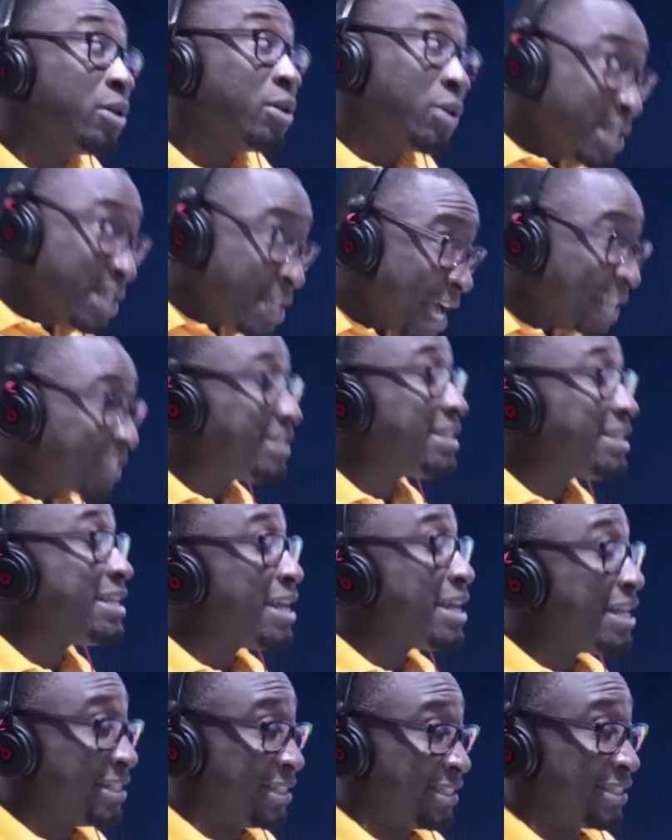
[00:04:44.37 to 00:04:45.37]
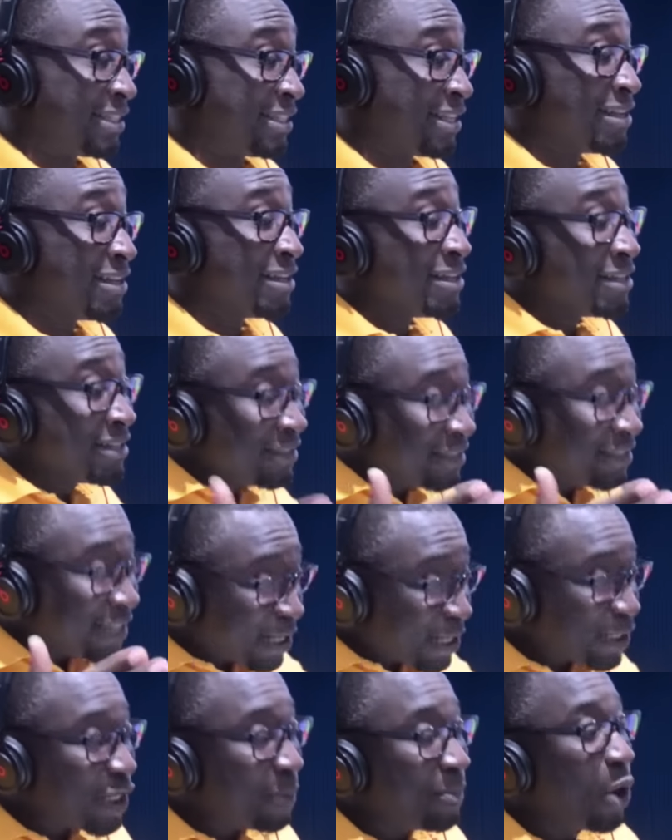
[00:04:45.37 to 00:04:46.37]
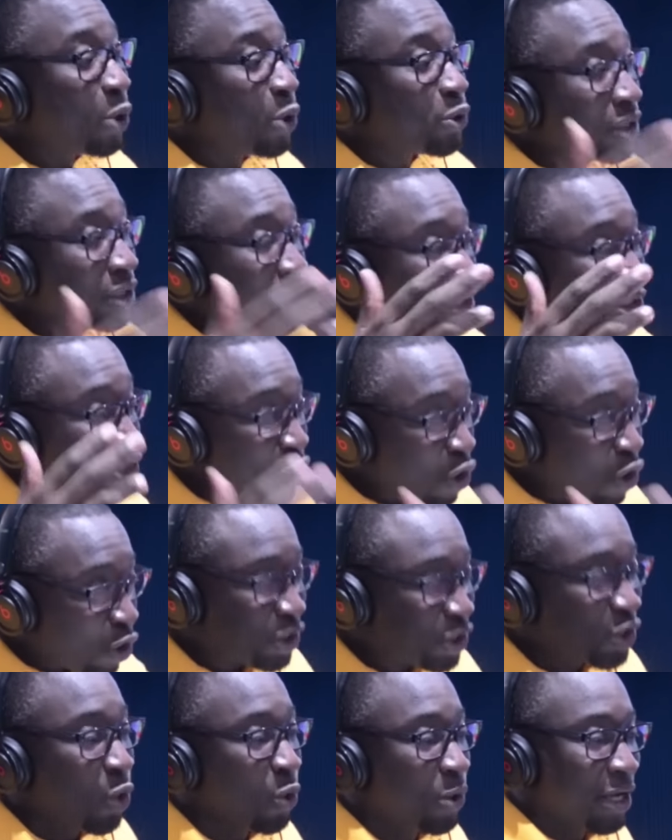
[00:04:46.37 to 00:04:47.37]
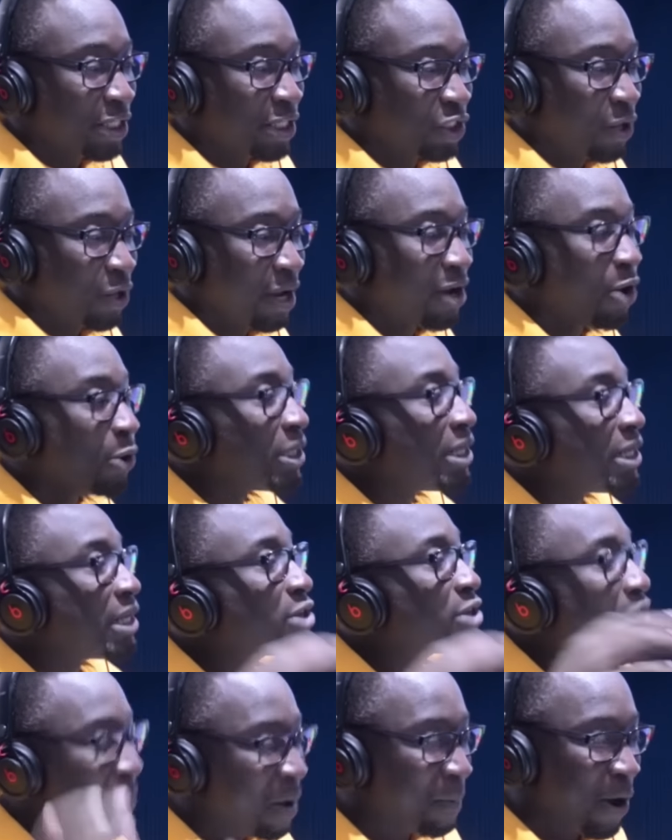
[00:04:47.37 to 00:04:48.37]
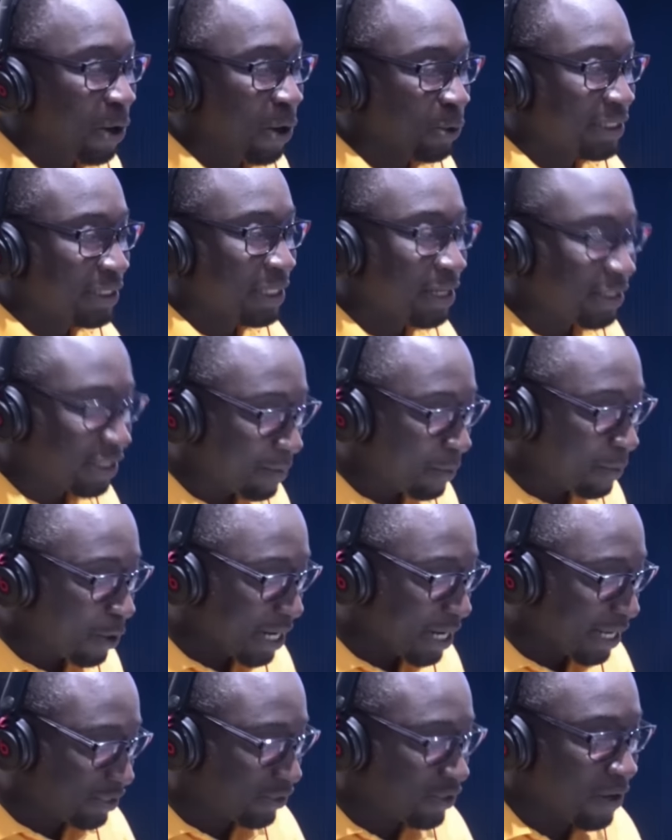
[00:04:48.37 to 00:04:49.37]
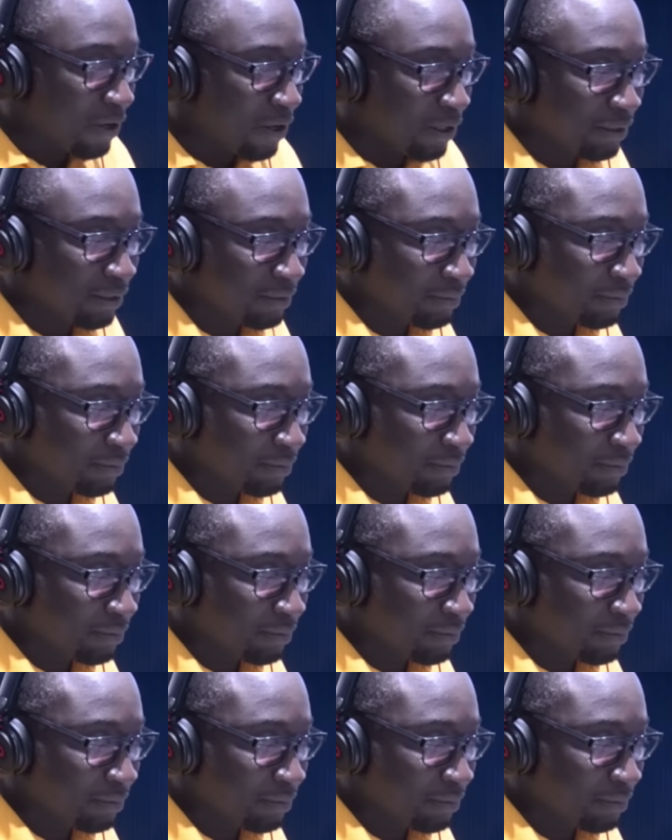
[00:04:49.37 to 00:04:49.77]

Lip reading: Yes, he is. Tell us about your soca track. How did it come about? Tell us about that song.